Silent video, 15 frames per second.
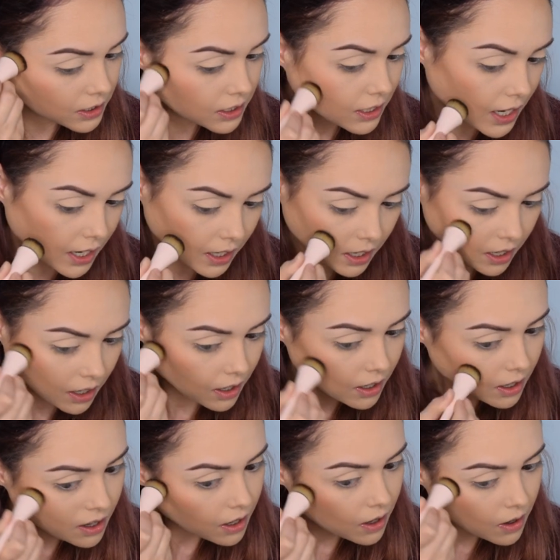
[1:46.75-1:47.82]
It's like,
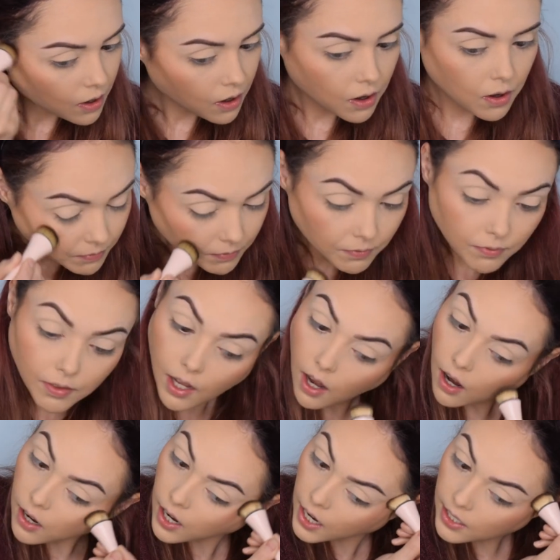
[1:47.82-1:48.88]

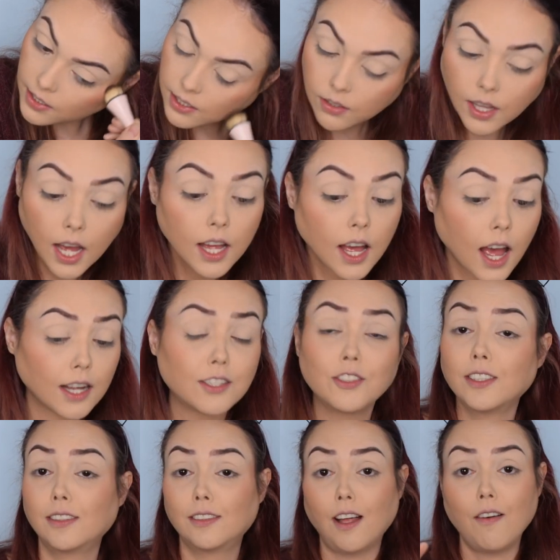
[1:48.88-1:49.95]
all right, so that
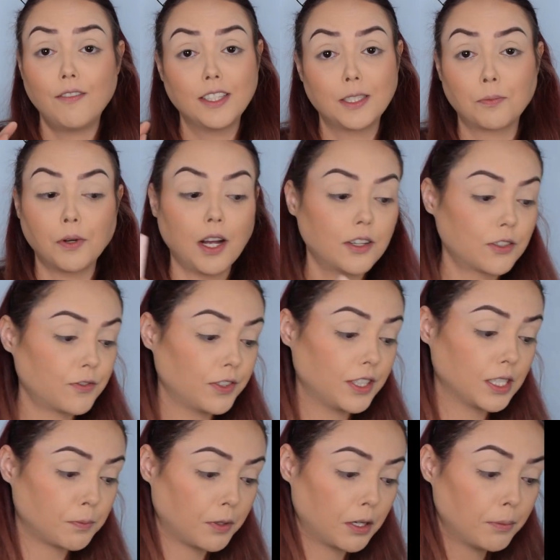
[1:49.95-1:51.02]
actually love this brush for
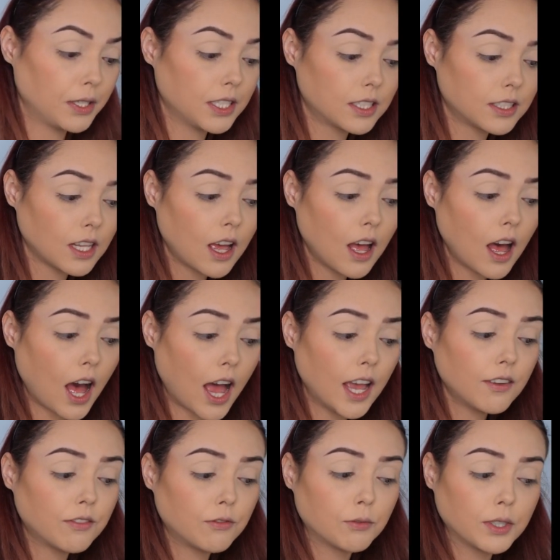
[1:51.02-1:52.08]
this purpose. I
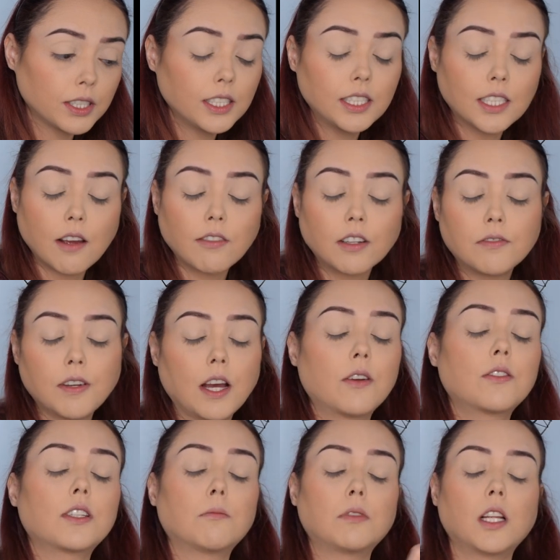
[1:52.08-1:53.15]
have really never
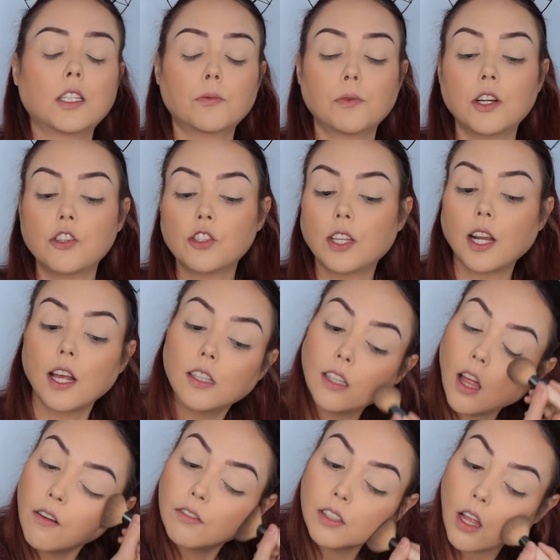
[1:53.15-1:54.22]
found a blush brush that I
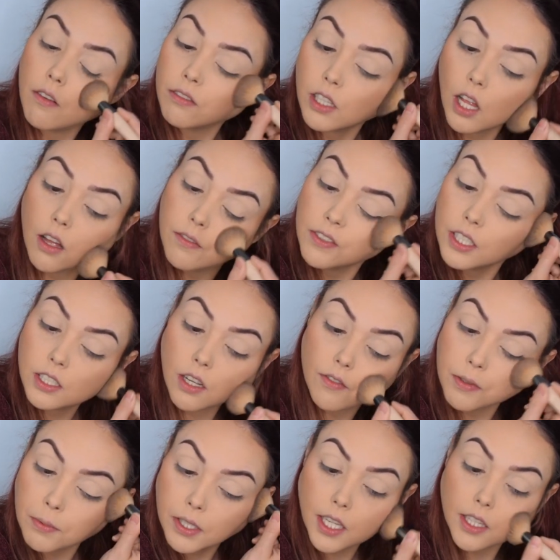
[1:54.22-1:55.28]
loved, loved, loved
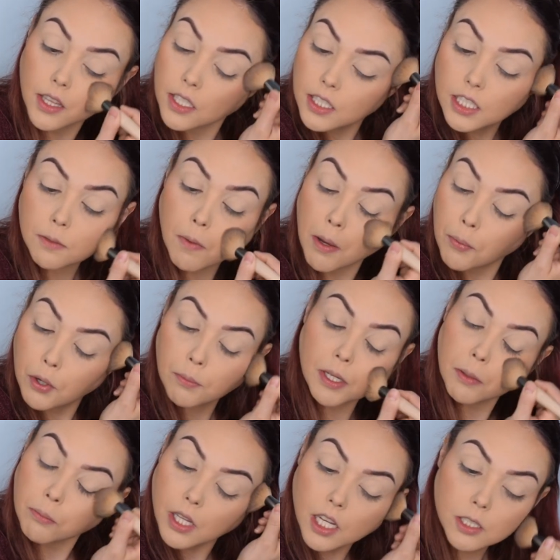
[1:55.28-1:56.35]
enough to be like, this is my
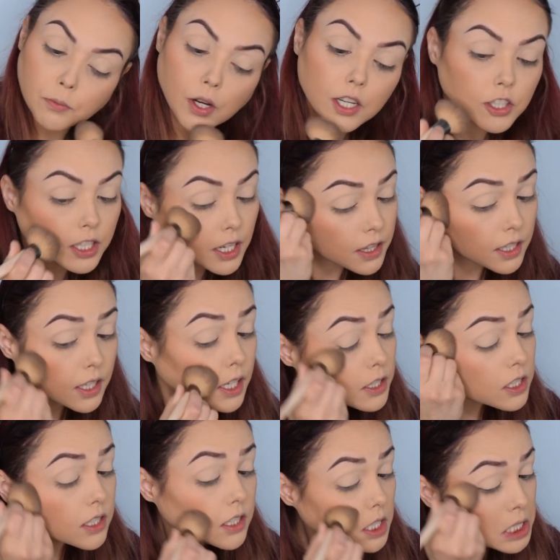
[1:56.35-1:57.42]
permanent blush brush, and I think I
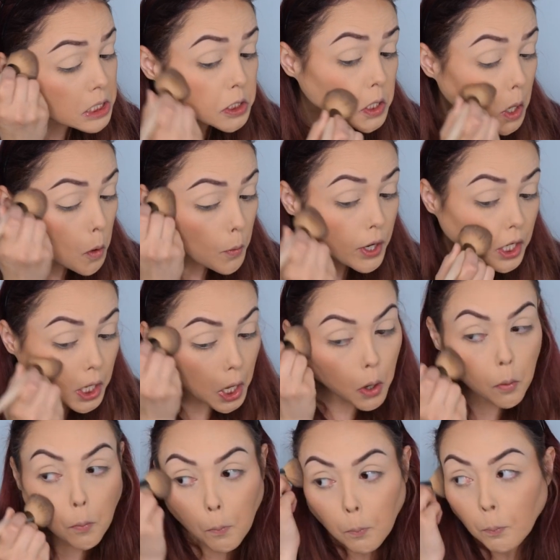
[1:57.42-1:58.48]
just did, so way to
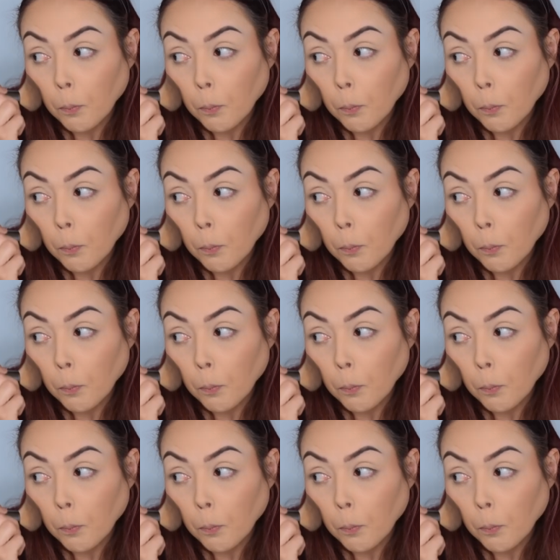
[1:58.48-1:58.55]
go.